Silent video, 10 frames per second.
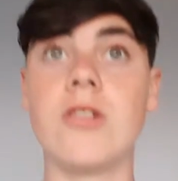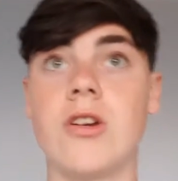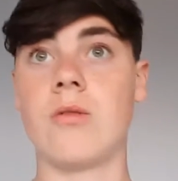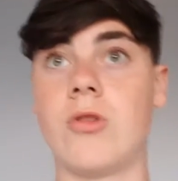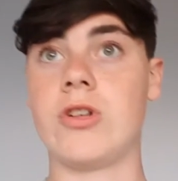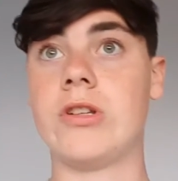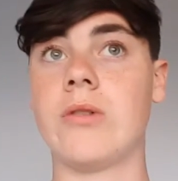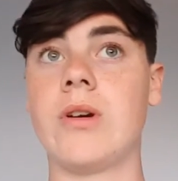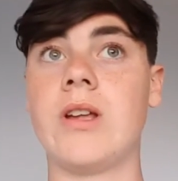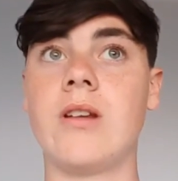you know what you're
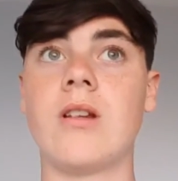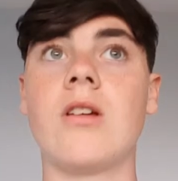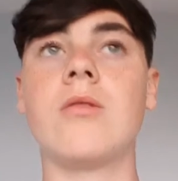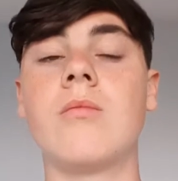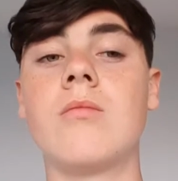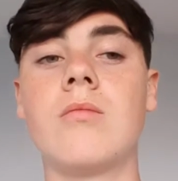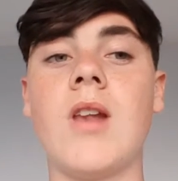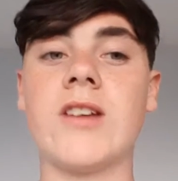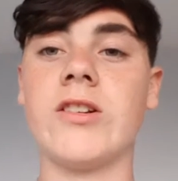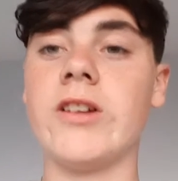doing, you're
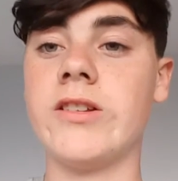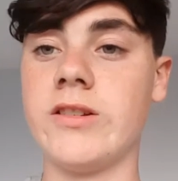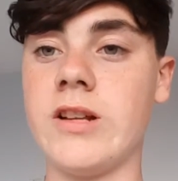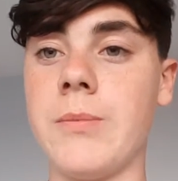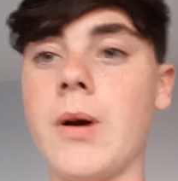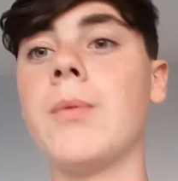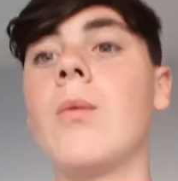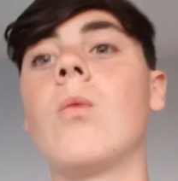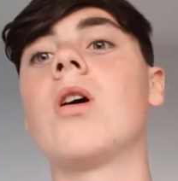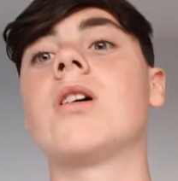less likely to slip up
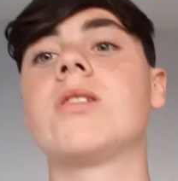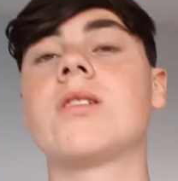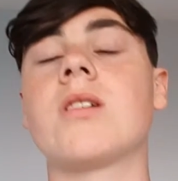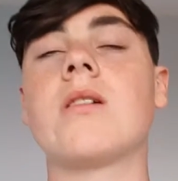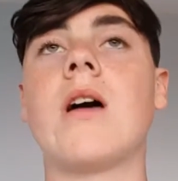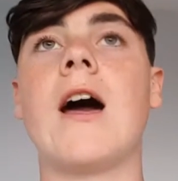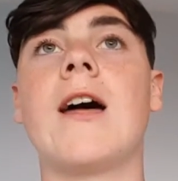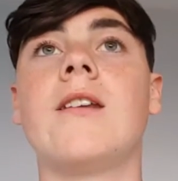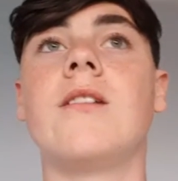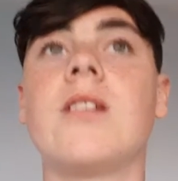on words,
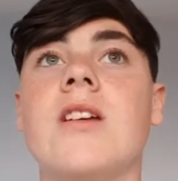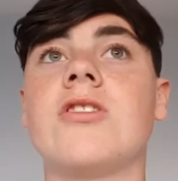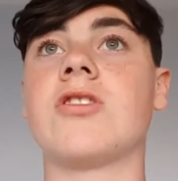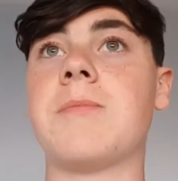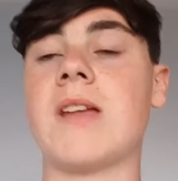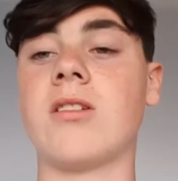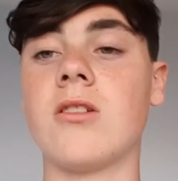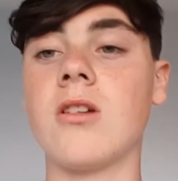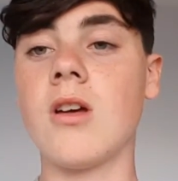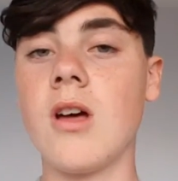and it's just
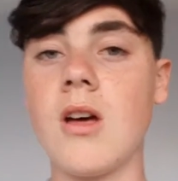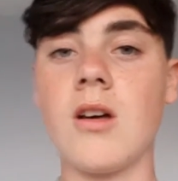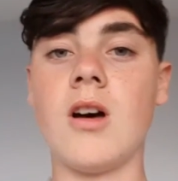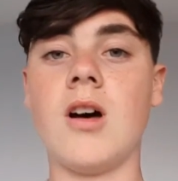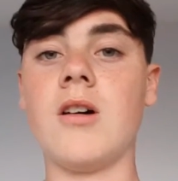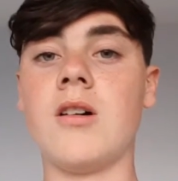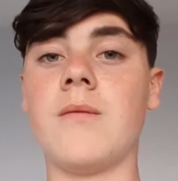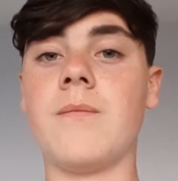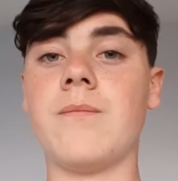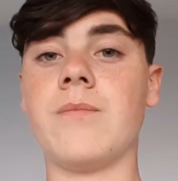better
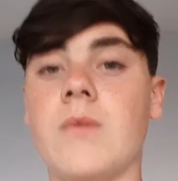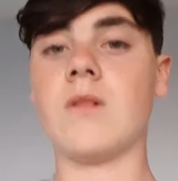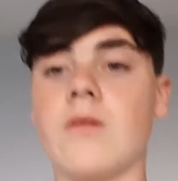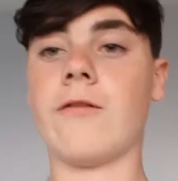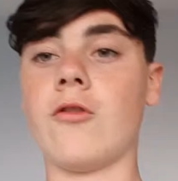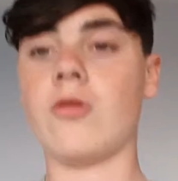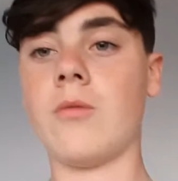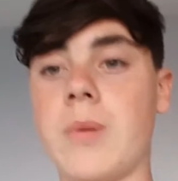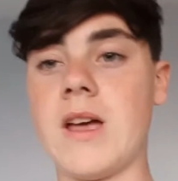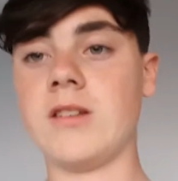
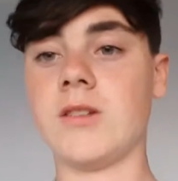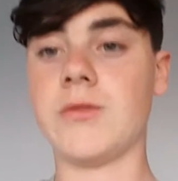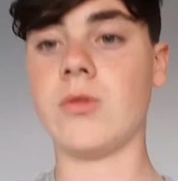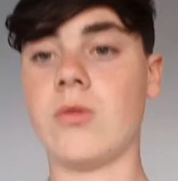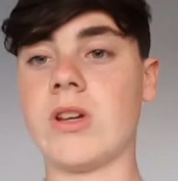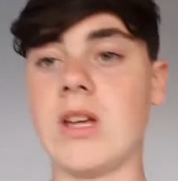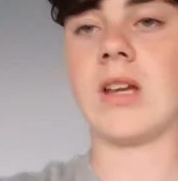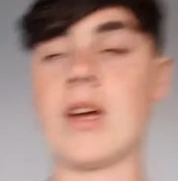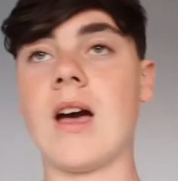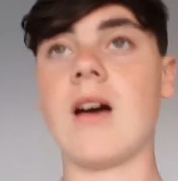for pace of
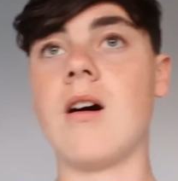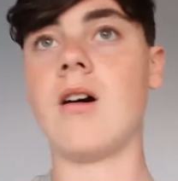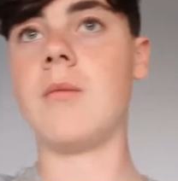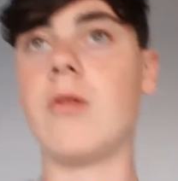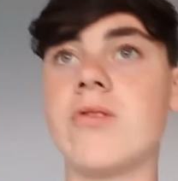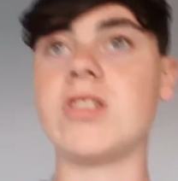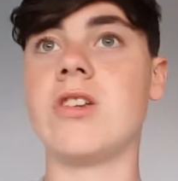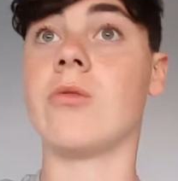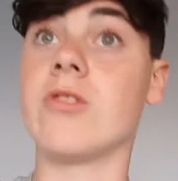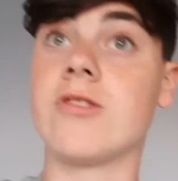talking. Obviously,
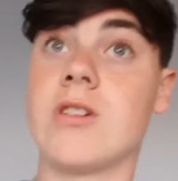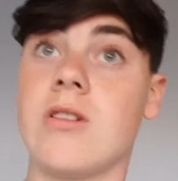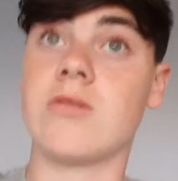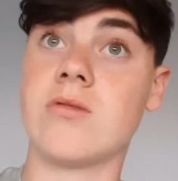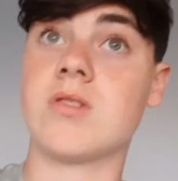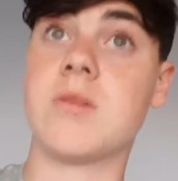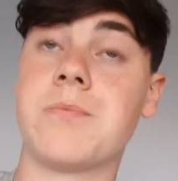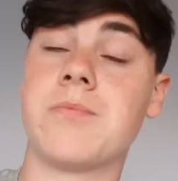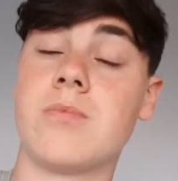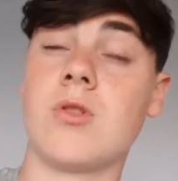you don't want to
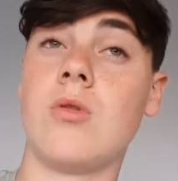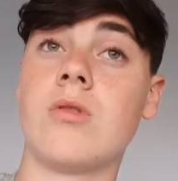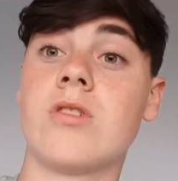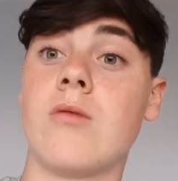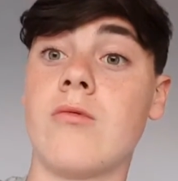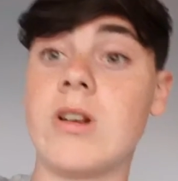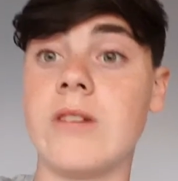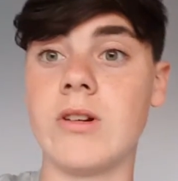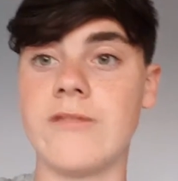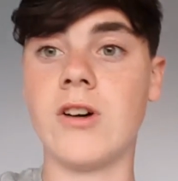talk so
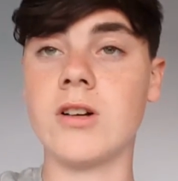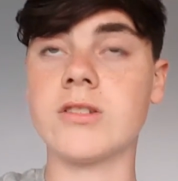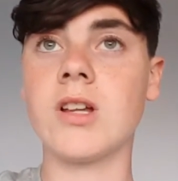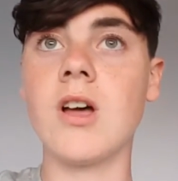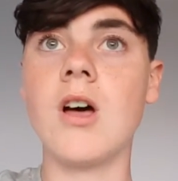really fast.